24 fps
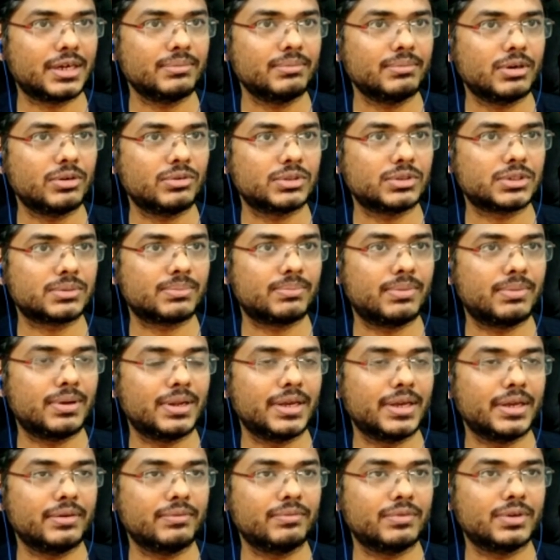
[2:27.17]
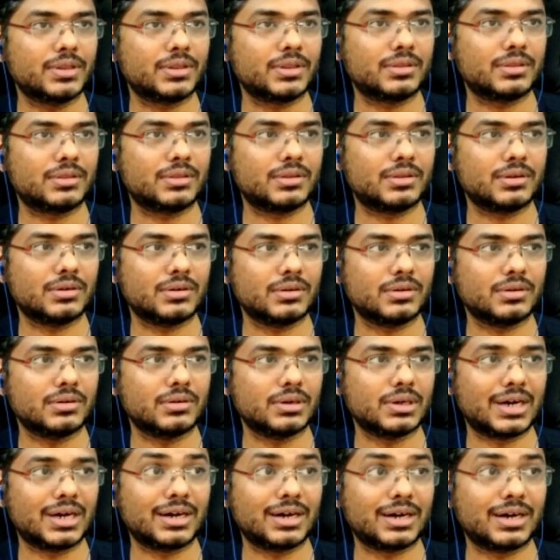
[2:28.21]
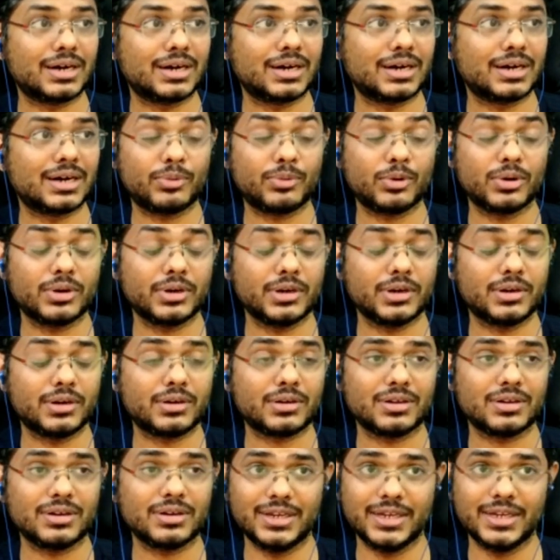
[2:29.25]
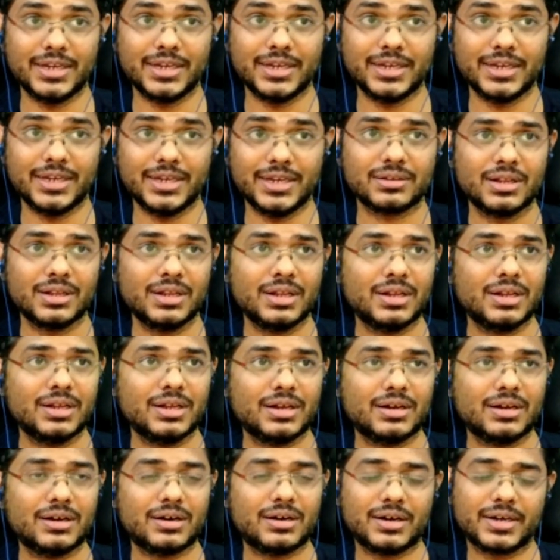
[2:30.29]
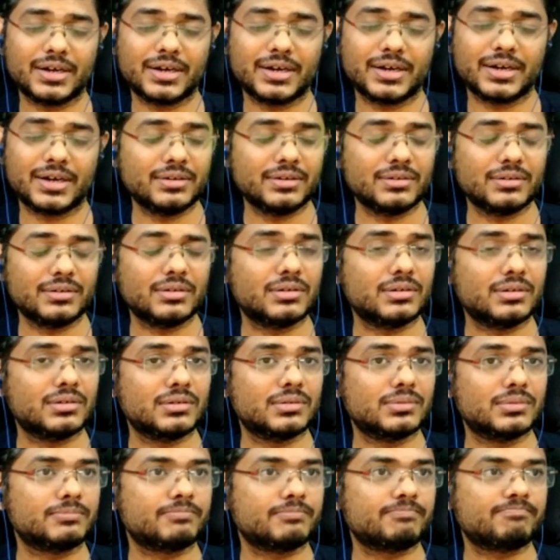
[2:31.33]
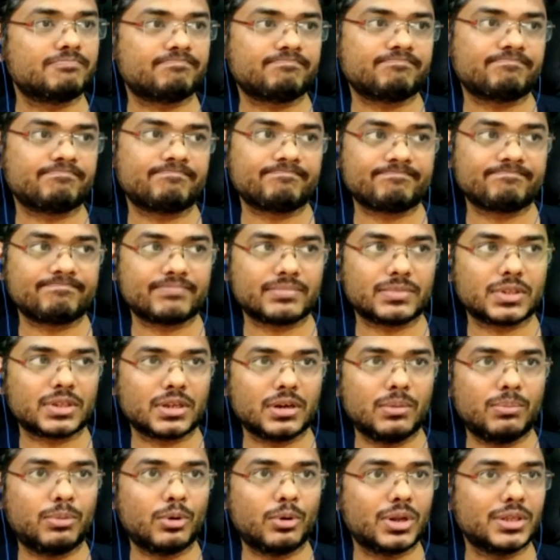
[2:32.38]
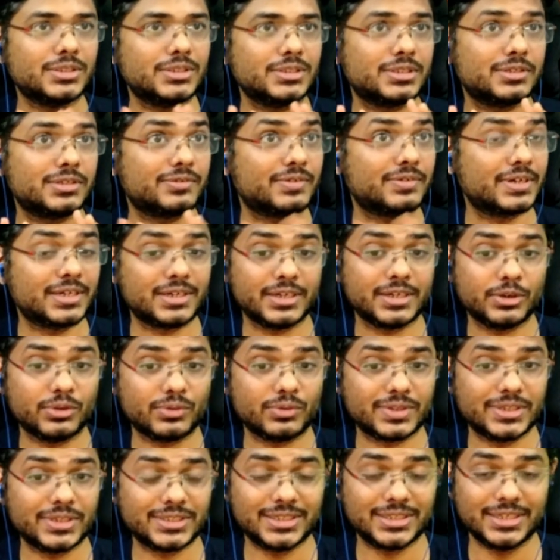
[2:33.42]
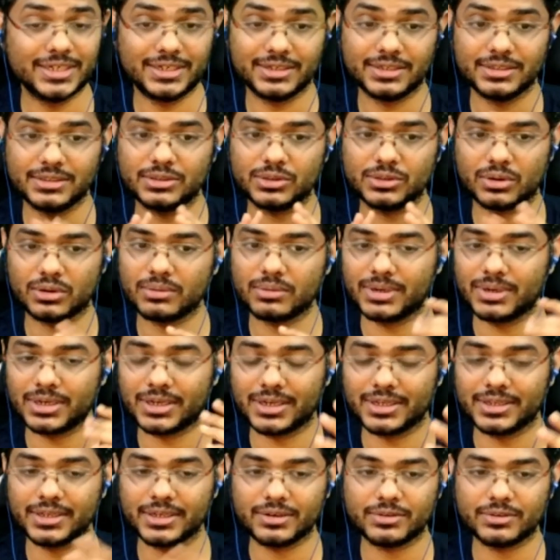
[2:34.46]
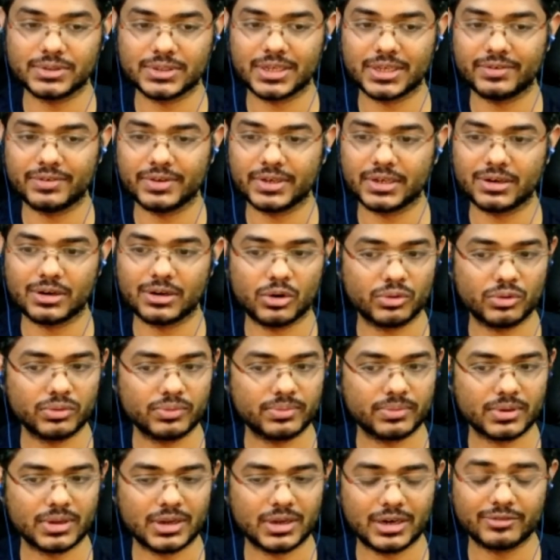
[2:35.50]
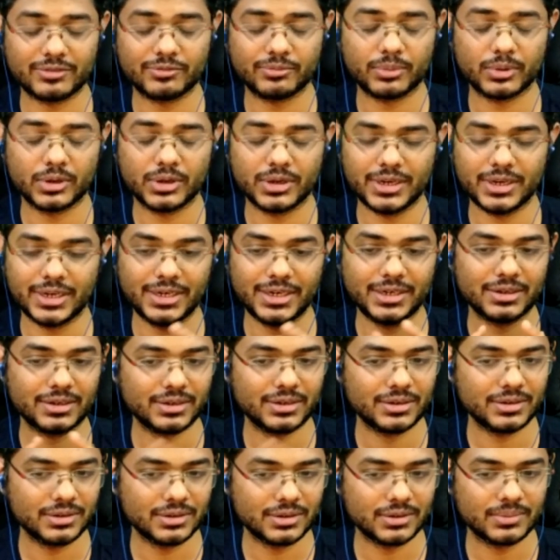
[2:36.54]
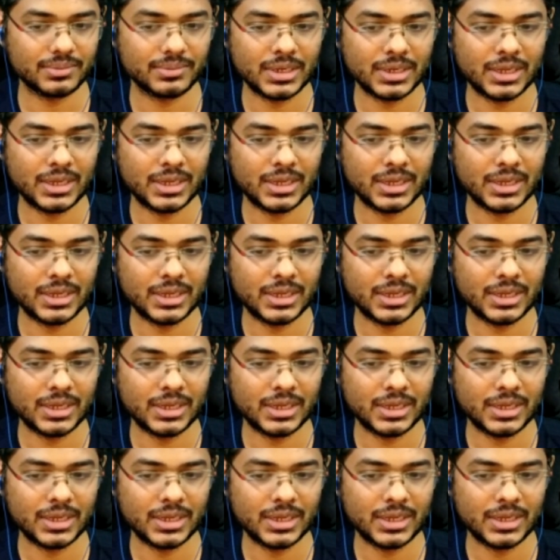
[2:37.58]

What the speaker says: that time I was playing with a half point lead. Again, apologies if I get any of these details wrong, but I think I was having a half point lead, and